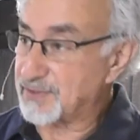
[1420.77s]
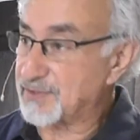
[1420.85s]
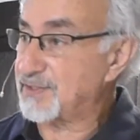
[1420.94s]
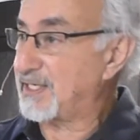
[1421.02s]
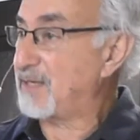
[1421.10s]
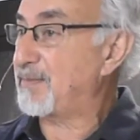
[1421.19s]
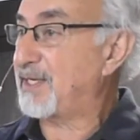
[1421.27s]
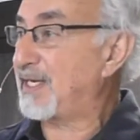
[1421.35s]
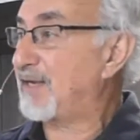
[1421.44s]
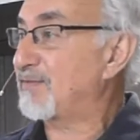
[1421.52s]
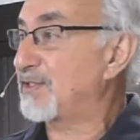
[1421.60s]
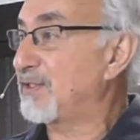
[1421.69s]
Does anybody
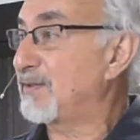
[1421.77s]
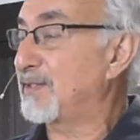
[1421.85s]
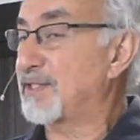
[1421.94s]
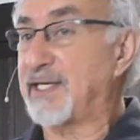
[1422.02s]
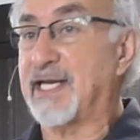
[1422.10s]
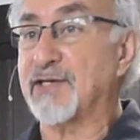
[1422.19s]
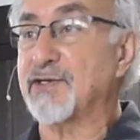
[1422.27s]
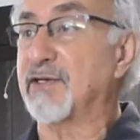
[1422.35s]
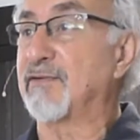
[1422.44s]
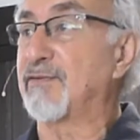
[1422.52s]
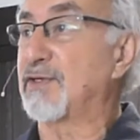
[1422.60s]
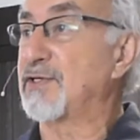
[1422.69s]
have the New
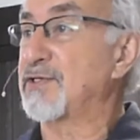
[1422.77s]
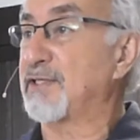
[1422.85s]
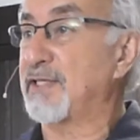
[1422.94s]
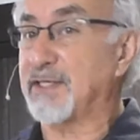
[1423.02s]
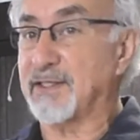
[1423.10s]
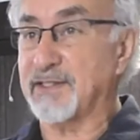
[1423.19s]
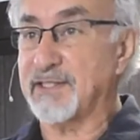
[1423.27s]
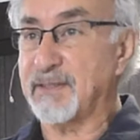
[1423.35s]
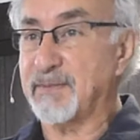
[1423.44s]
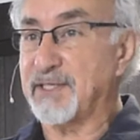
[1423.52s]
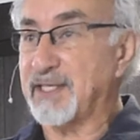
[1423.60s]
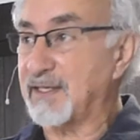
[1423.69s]
International Version here? Does
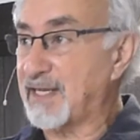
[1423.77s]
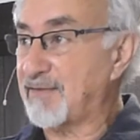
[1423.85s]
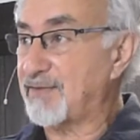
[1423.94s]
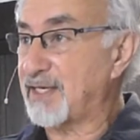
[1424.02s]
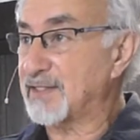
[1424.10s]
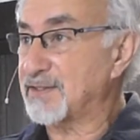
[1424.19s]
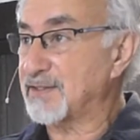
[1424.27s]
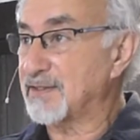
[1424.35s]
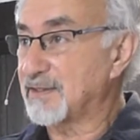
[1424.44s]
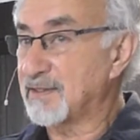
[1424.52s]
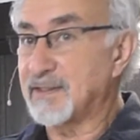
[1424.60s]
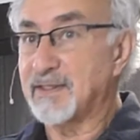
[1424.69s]
anybody have that?
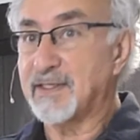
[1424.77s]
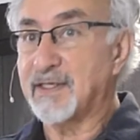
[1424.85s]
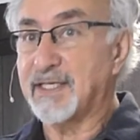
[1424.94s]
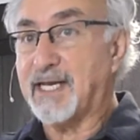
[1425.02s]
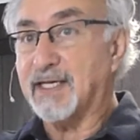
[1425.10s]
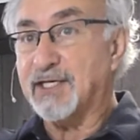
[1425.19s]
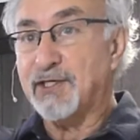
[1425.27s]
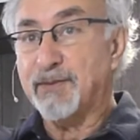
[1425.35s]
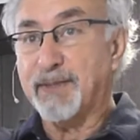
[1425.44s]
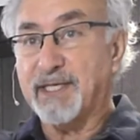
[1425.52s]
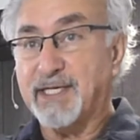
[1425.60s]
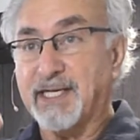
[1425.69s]
Yeah, can you
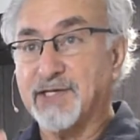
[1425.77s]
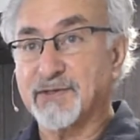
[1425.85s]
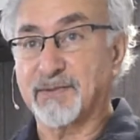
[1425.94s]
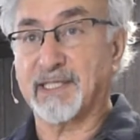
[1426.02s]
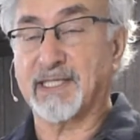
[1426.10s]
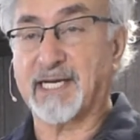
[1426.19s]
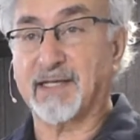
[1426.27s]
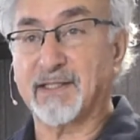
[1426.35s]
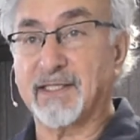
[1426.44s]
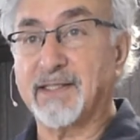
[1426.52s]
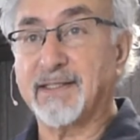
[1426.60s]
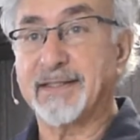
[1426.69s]
read it, Angel, really
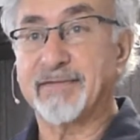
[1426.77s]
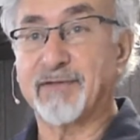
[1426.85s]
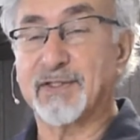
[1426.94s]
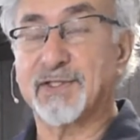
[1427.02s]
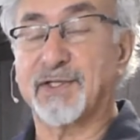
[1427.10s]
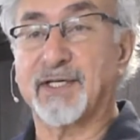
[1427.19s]
loudly? Verse 30?